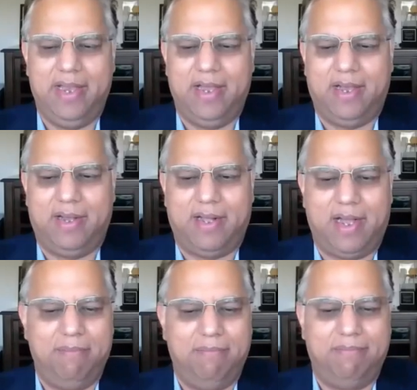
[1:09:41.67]
uh,
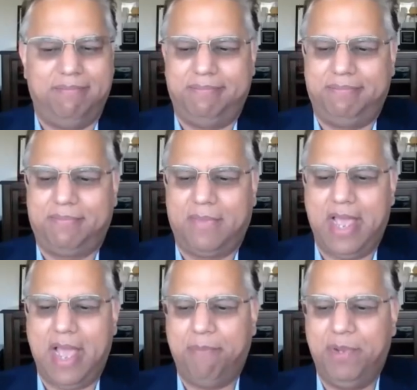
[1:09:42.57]
I'm
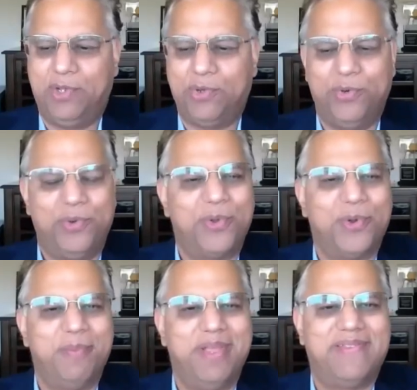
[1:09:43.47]
happy to you
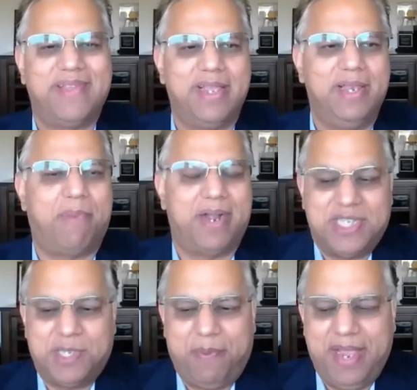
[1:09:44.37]
know basically
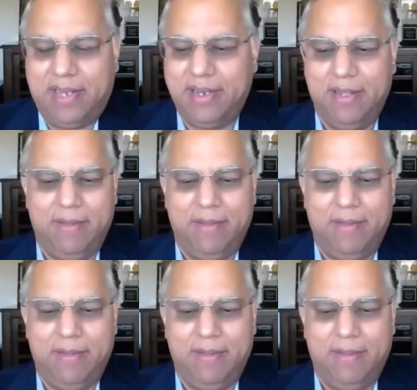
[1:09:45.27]
participate.